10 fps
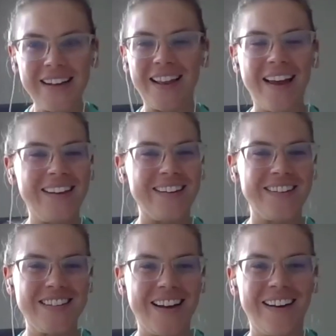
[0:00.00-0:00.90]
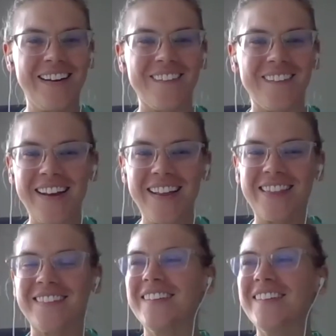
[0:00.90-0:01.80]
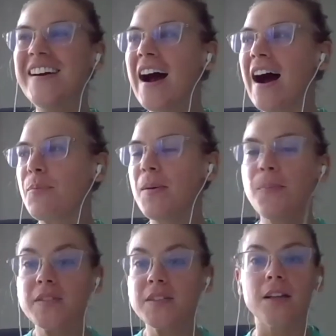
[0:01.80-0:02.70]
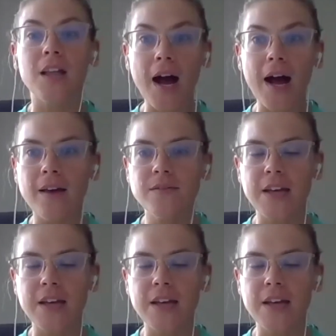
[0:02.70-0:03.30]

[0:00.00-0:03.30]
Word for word: like you're just kind of going through people's lives.